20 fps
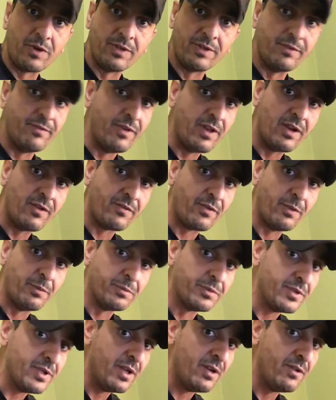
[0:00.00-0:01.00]
develop for
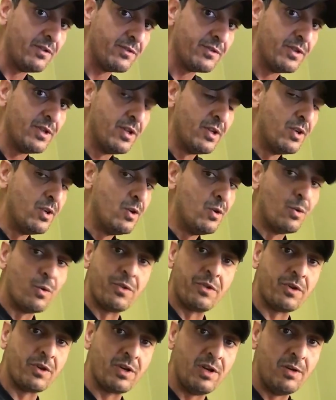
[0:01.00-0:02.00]
themselves
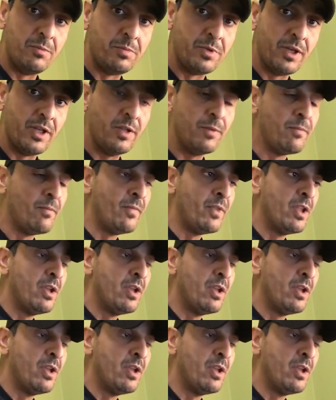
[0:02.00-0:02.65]
or their company,